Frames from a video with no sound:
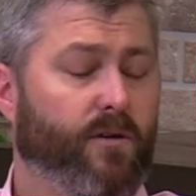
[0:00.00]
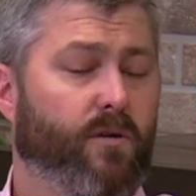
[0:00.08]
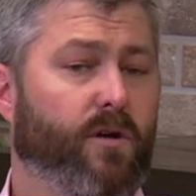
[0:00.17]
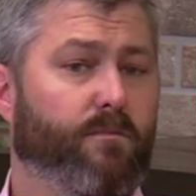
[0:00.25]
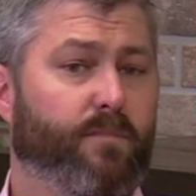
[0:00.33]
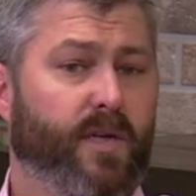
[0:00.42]
sure.
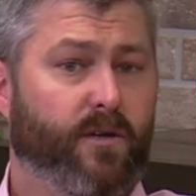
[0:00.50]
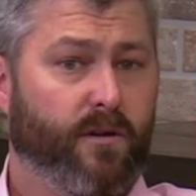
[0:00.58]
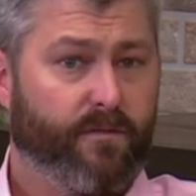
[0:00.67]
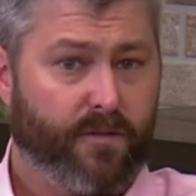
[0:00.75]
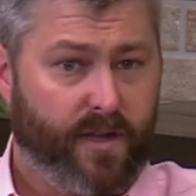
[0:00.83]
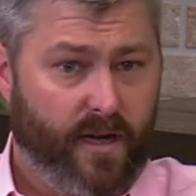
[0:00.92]
it'll be
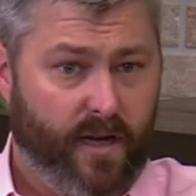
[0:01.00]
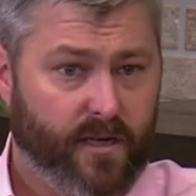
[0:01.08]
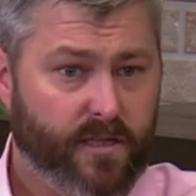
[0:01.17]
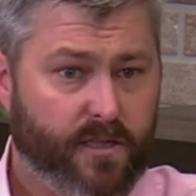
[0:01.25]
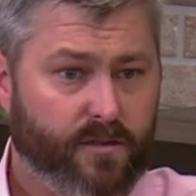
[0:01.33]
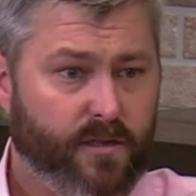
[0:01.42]
good for the
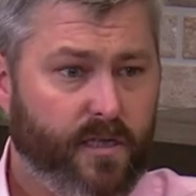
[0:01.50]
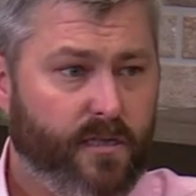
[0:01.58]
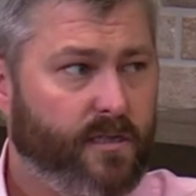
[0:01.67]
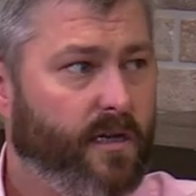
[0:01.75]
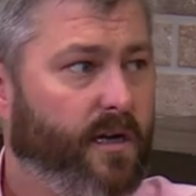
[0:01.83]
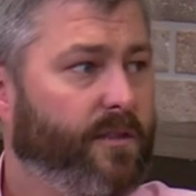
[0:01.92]

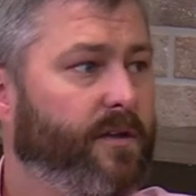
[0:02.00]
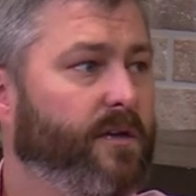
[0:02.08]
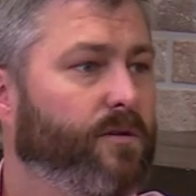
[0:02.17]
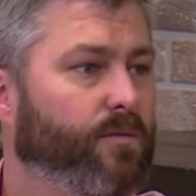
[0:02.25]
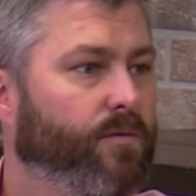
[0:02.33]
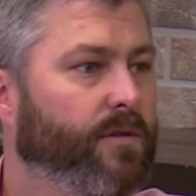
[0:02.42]
industry, and I think
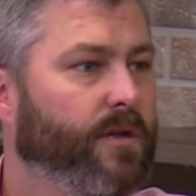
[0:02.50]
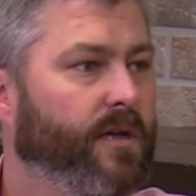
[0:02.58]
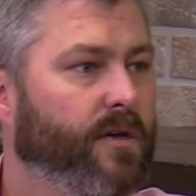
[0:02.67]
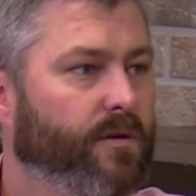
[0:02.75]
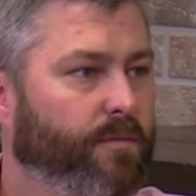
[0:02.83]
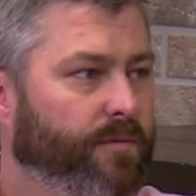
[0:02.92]
it'll really
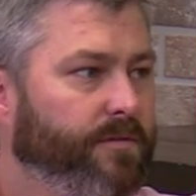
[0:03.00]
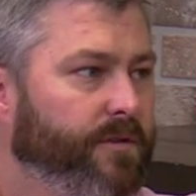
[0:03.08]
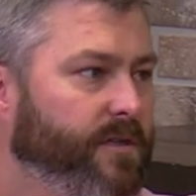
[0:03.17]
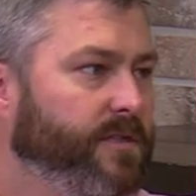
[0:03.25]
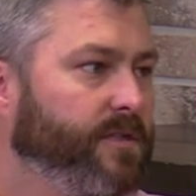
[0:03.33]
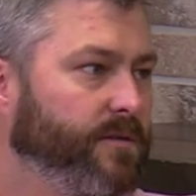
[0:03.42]
help
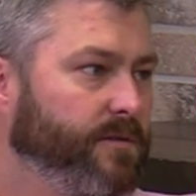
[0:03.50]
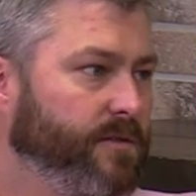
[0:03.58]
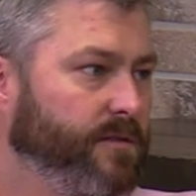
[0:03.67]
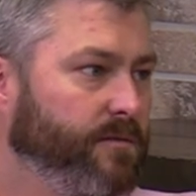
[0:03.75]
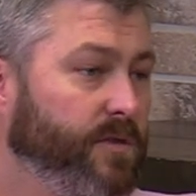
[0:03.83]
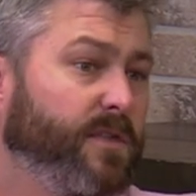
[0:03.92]
the
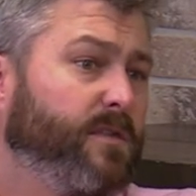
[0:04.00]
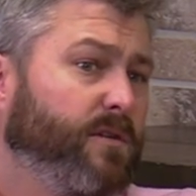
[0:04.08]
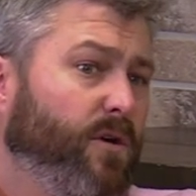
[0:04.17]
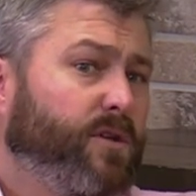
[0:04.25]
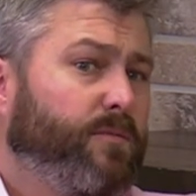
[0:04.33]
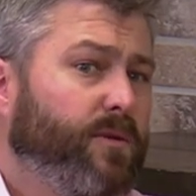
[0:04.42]
distillers, which is
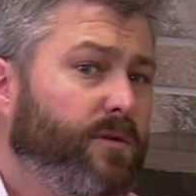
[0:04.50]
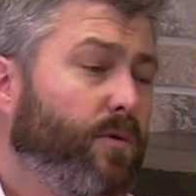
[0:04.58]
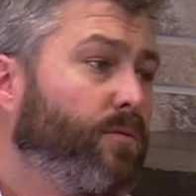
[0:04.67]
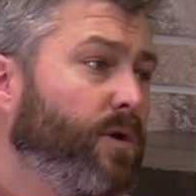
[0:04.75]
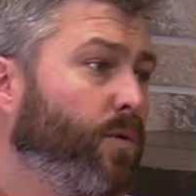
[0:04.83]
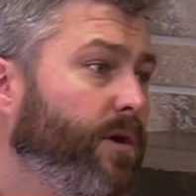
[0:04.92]
ultimately
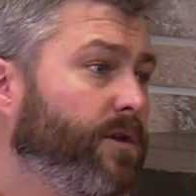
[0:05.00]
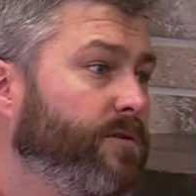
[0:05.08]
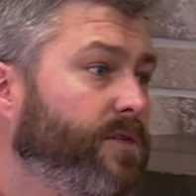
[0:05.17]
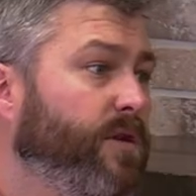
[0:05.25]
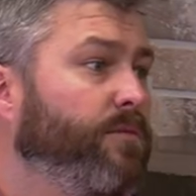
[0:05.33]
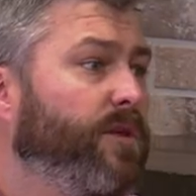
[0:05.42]
what we want to do
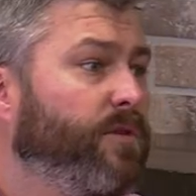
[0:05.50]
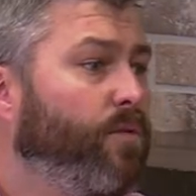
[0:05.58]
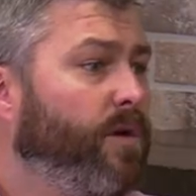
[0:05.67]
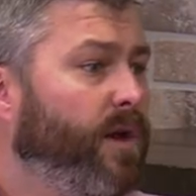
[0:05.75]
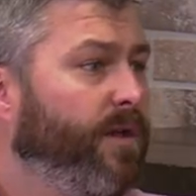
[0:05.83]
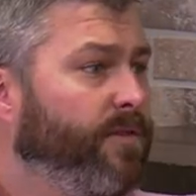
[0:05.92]
is help well, get the
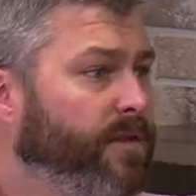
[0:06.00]
word out